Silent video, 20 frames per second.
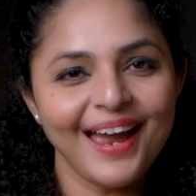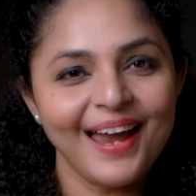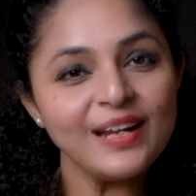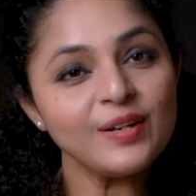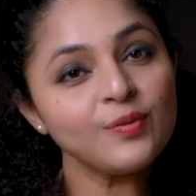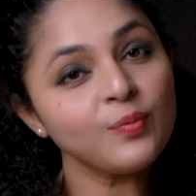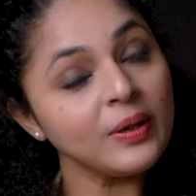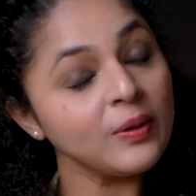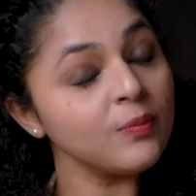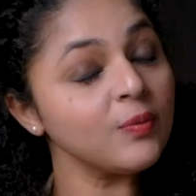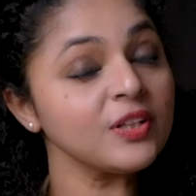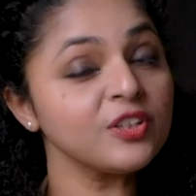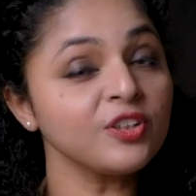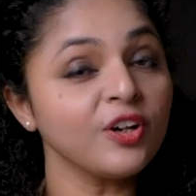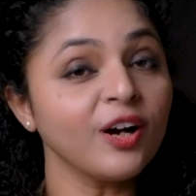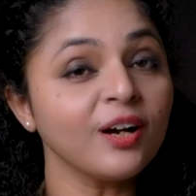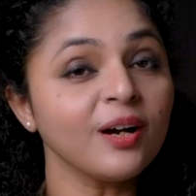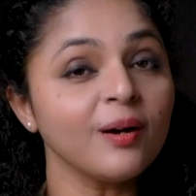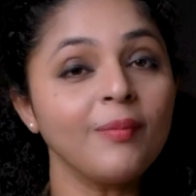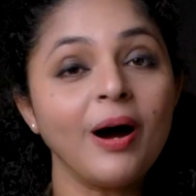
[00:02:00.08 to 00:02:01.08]
And when we
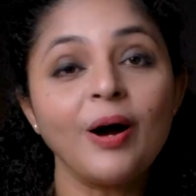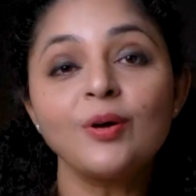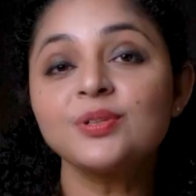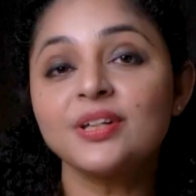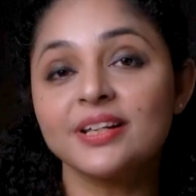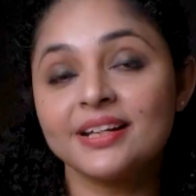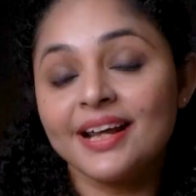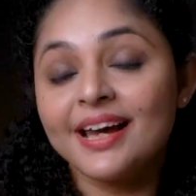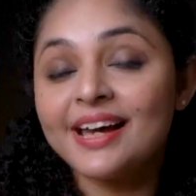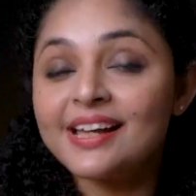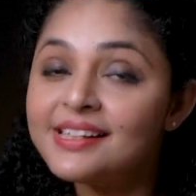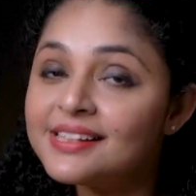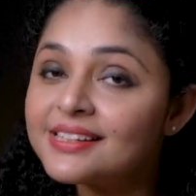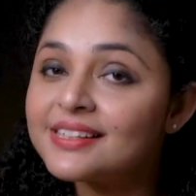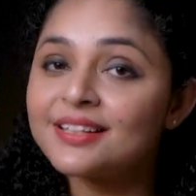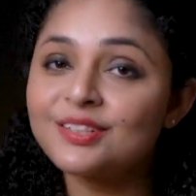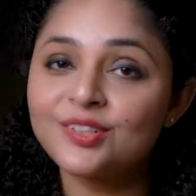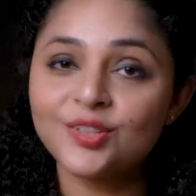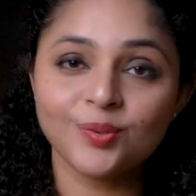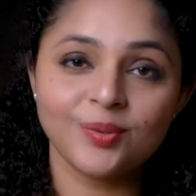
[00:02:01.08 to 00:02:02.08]
talk about an health
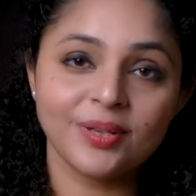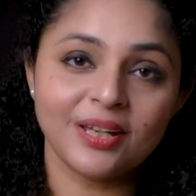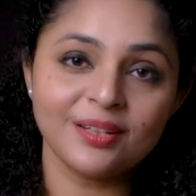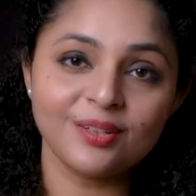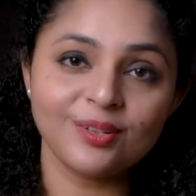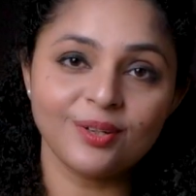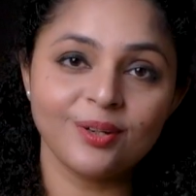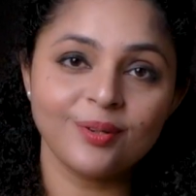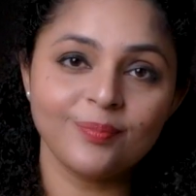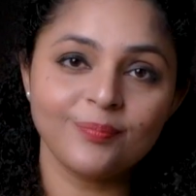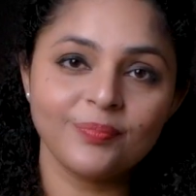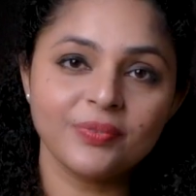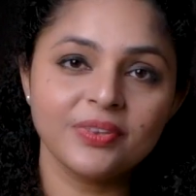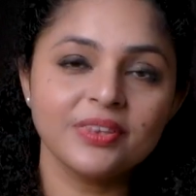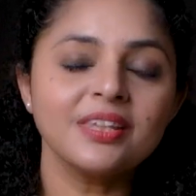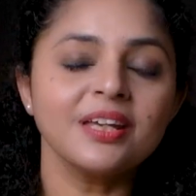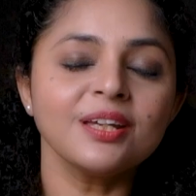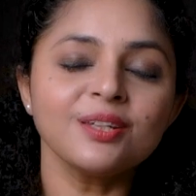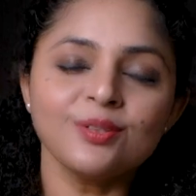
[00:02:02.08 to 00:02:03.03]
educator, they